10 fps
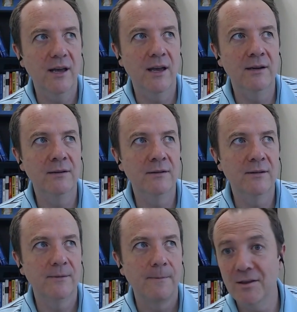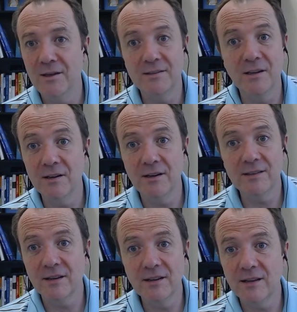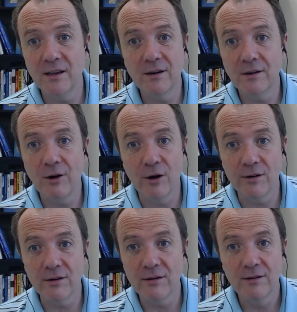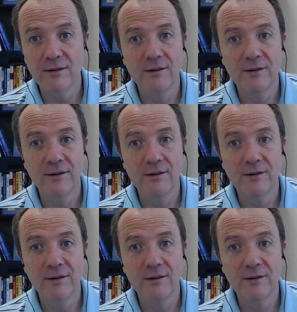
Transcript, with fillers: And it's gonna it's gonna get harder.